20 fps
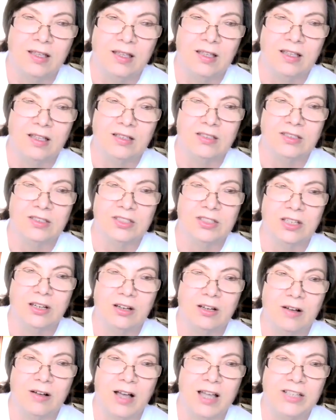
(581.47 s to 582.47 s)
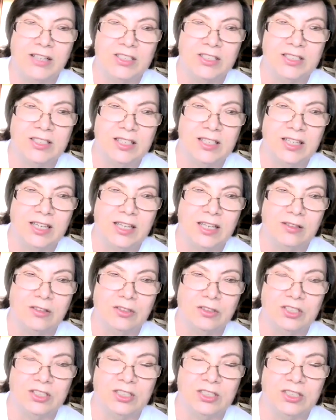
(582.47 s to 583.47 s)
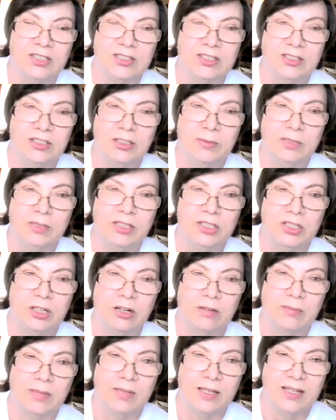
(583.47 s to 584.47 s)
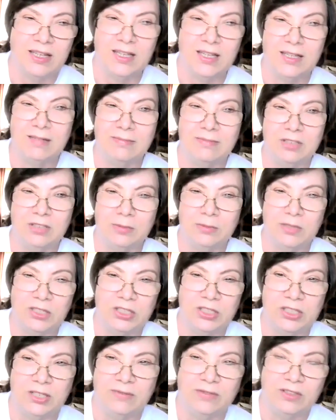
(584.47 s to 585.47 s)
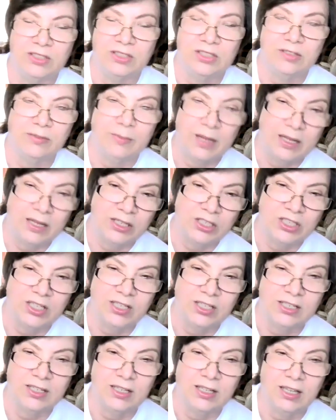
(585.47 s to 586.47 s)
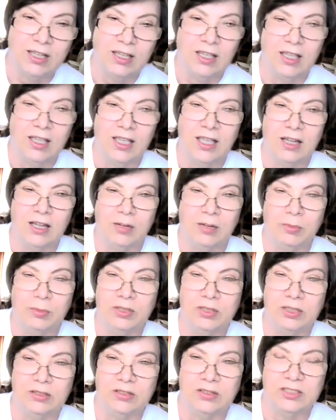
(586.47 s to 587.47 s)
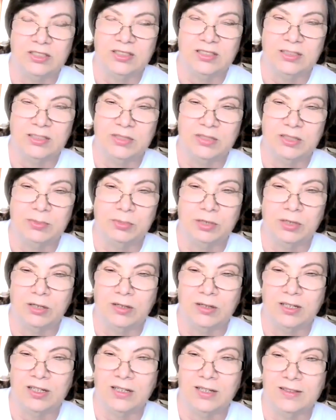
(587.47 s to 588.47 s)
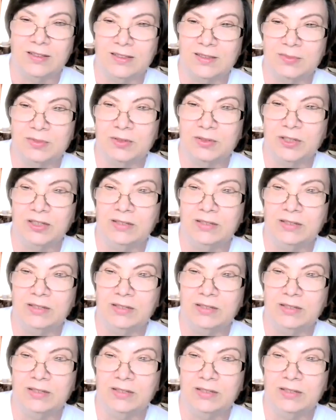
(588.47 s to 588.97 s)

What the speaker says: So I just think there's just too much dark money, too much disinformation, and our political system is broken at this point.